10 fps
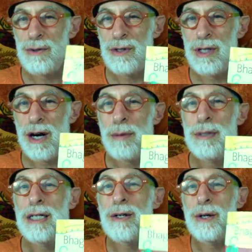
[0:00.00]
the
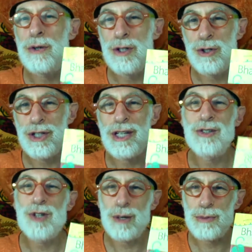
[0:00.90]
commentary using
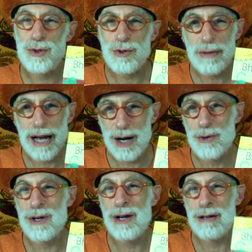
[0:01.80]
examples from
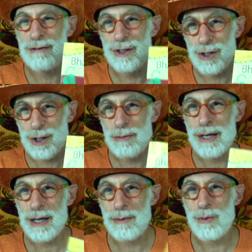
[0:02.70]
our life, just to
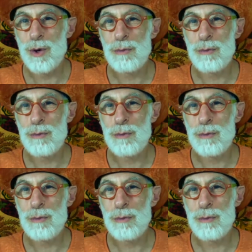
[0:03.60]
make it more